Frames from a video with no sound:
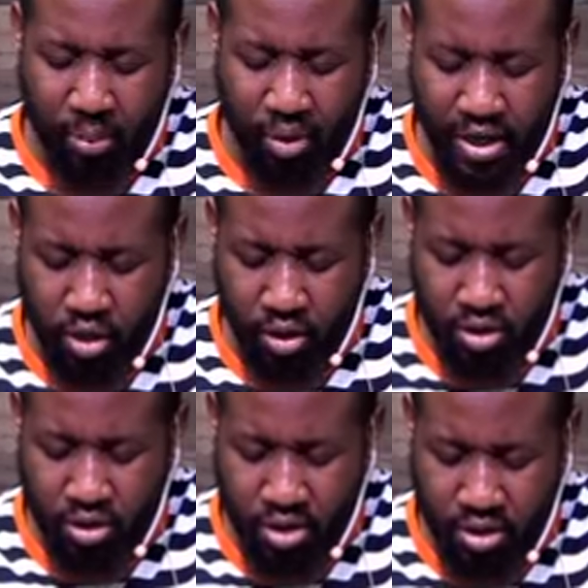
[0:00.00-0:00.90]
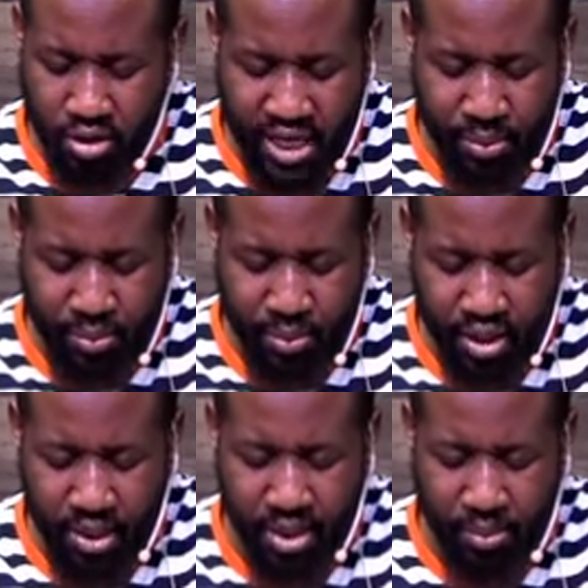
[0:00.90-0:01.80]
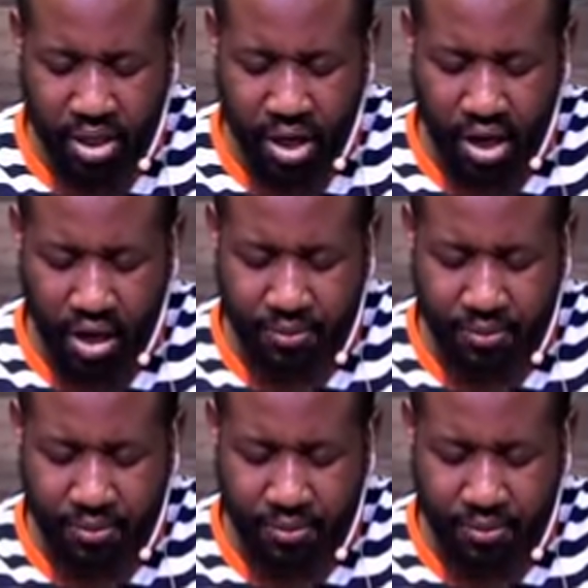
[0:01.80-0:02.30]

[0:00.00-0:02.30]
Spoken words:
that You'll sustain them, You'll keep them, God.